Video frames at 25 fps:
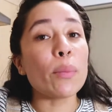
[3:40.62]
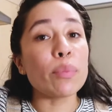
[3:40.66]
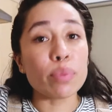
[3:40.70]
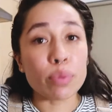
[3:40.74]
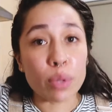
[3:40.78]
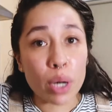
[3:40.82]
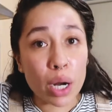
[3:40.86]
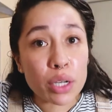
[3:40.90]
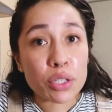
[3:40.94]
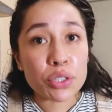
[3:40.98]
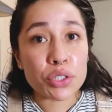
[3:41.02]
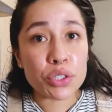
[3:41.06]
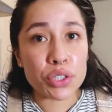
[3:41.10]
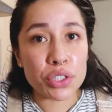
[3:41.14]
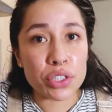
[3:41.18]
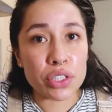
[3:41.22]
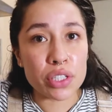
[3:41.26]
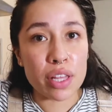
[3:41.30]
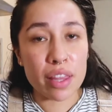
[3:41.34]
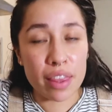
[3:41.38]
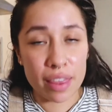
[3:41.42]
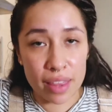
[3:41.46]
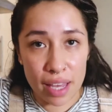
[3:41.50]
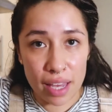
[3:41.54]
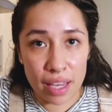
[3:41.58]
brush
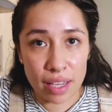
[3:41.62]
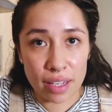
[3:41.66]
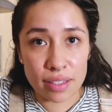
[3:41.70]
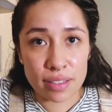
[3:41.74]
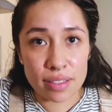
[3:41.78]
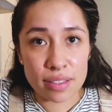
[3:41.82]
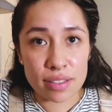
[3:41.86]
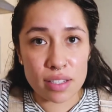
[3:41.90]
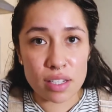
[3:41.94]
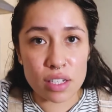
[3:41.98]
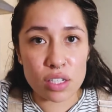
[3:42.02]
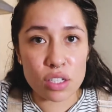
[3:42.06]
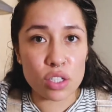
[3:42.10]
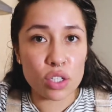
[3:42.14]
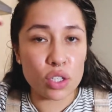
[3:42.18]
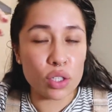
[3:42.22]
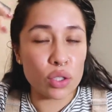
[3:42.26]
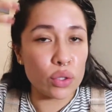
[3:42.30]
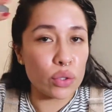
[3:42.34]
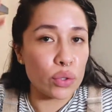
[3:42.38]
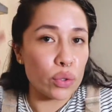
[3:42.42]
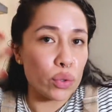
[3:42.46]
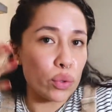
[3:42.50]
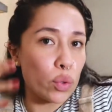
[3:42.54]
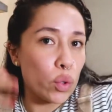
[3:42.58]
things
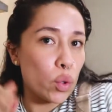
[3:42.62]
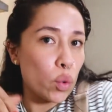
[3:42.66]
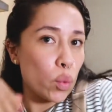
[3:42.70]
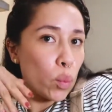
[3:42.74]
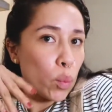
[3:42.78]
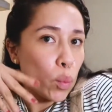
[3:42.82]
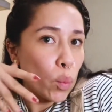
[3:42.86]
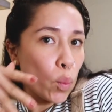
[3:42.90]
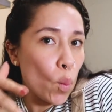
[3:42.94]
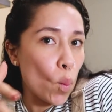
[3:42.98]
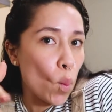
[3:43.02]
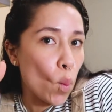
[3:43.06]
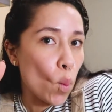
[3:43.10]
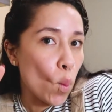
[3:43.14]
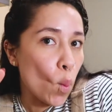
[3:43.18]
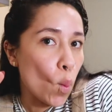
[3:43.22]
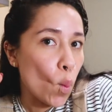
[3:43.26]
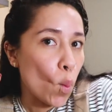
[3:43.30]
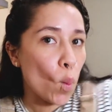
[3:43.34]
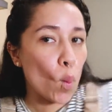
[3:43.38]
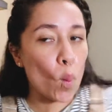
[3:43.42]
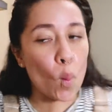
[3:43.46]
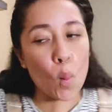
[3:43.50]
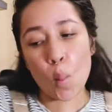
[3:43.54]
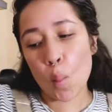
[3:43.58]
to
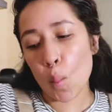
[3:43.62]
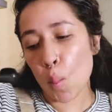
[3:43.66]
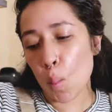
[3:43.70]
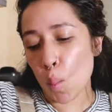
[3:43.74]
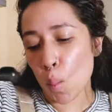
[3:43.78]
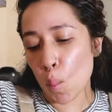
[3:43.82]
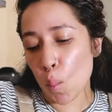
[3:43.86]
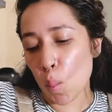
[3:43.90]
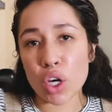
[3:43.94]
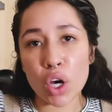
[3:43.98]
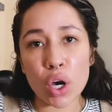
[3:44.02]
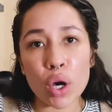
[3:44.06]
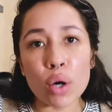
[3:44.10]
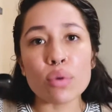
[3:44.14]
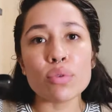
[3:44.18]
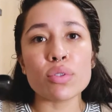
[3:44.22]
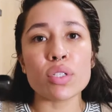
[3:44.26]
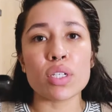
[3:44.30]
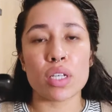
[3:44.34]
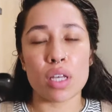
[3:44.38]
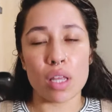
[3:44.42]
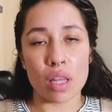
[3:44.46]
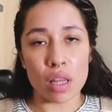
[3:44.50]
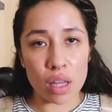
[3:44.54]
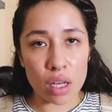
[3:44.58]

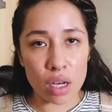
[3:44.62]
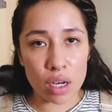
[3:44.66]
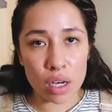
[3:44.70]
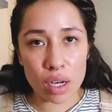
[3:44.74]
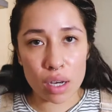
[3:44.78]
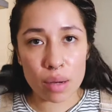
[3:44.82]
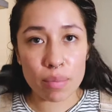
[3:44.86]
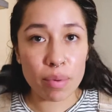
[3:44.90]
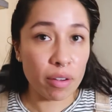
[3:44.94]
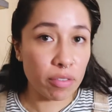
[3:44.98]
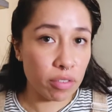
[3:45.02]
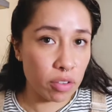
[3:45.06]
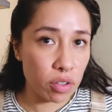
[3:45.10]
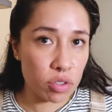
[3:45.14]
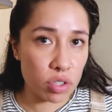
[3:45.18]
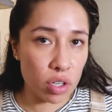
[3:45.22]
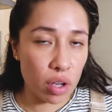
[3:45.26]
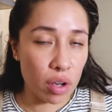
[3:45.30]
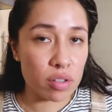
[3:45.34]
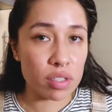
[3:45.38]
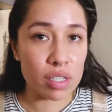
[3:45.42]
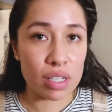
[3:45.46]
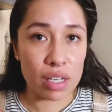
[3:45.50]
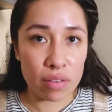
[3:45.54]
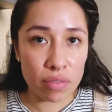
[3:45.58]
coat the buffalo
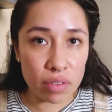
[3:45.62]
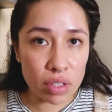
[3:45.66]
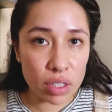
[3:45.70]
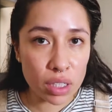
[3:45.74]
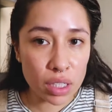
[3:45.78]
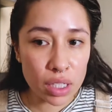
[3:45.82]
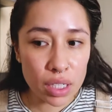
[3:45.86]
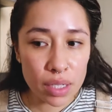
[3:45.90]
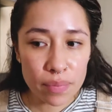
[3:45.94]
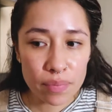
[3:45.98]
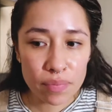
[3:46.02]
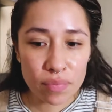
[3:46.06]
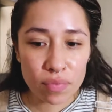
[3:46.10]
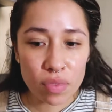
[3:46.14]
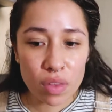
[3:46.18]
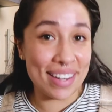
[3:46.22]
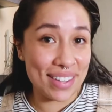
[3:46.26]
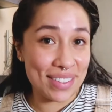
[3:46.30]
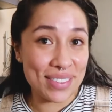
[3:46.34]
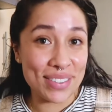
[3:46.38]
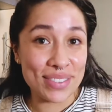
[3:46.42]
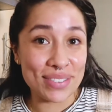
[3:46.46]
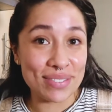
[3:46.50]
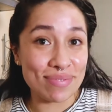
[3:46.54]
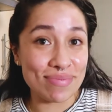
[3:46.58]
sauce evenly. I
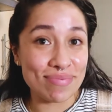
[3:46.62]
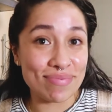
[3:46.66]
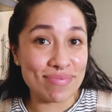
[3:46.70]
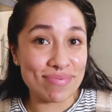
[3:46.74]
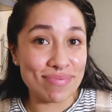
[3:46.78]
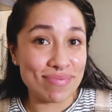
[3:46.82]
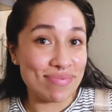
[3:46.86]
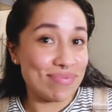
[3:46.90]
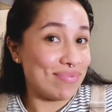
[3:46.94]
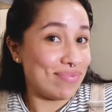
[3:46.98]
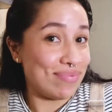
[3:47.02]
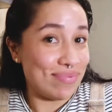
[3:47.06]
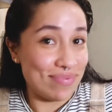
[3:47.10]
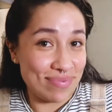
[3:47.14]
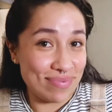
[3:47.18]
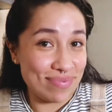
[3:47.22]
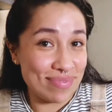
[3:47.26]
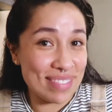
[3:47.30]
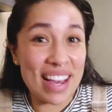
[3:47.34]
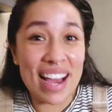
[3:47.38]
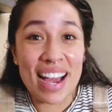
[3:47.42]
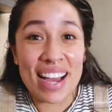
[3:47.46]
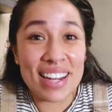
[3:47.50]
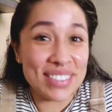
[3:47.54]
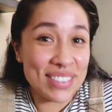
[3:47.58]
don't
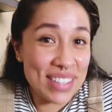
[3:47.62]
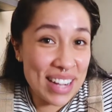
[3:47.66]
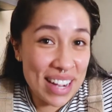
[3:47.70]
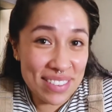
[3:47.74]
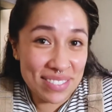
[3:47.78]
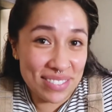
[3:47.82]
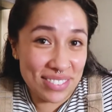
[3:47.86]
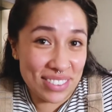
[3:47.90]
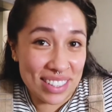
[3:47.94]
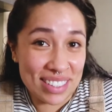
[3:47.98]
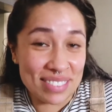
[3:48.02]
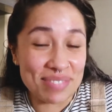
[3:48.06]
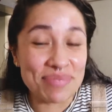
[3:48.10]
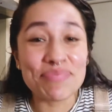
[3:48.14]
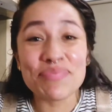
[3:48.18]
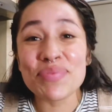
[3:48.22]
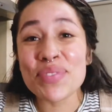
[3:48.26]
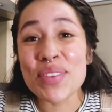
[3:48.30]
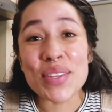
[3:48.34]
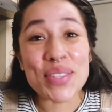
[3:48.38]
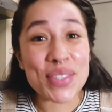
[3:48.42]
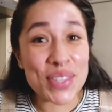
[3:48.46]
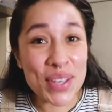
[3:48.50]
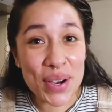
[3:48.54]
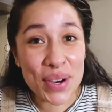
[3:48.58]
have one.
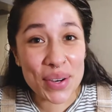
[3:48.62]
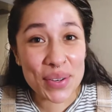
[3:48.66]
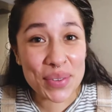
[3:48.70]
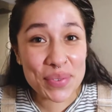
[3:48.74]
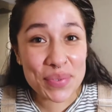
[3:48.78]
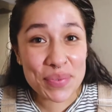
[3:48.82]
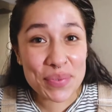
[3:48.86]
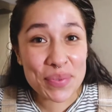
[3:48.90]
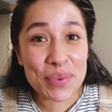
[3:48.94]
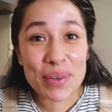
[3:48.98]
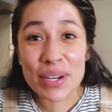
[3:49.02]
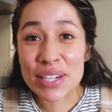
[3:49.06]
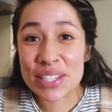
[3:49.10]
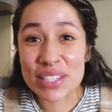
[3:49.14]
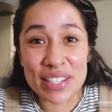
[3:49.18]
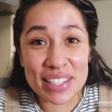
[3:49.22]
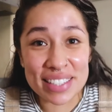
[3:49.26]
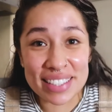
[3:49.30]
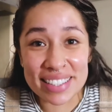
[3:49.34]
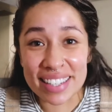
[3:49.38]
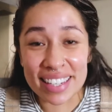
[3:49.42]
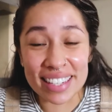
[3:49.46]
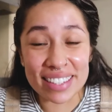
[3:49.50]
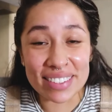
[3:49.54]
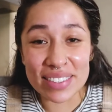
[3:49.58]
So we're
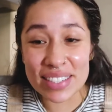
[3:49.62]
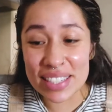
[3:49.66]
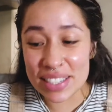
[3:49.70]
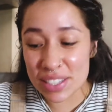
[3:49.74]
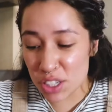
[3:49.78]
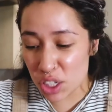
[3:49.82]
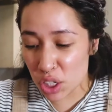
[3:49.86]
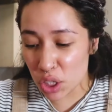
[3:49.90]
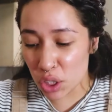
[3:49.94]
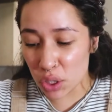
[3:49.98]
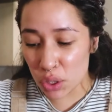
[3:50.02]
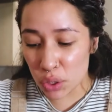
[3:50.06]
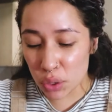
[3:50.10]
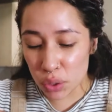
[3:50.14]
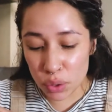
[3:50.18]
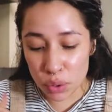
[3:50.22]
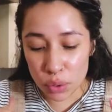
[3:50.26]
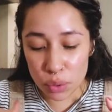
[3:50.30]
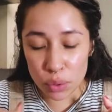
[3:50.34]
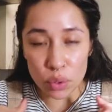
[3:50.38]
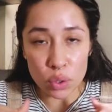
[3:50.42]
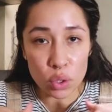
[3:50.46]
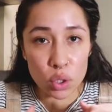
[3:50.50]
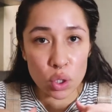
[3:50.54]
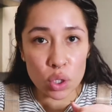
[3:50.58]
just going
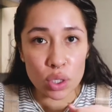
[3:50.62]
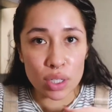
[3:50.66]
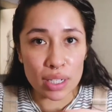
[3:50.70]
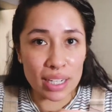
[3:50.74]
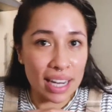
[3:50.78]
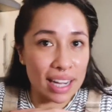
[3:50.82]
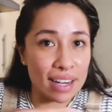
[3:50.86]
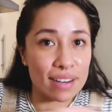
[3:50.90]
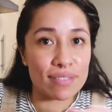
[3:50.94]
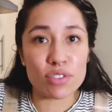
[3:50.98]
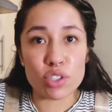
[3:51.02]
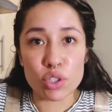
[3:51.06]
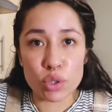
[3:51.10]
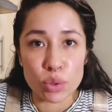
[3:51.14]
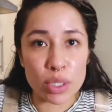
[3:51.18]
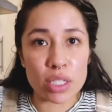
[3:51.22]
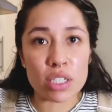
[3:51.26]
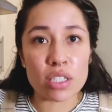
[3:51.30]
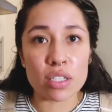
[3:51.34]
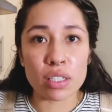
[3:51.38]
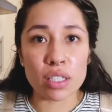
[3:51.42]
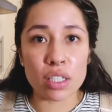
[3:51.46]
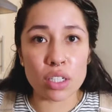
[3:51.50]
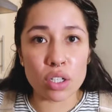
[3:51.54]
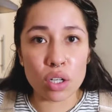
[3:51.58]
to kind of
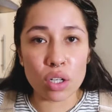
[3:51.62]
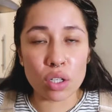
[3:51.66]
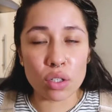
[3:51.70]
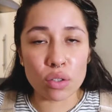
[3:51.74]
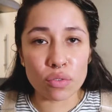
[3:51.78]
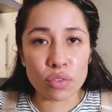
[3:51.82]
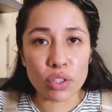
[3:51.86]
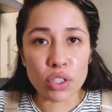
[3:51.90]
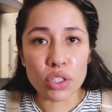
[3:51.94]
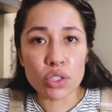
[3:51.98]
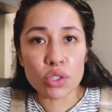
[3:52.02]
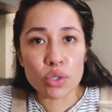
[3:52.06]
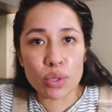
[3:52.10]
drizzle it all over,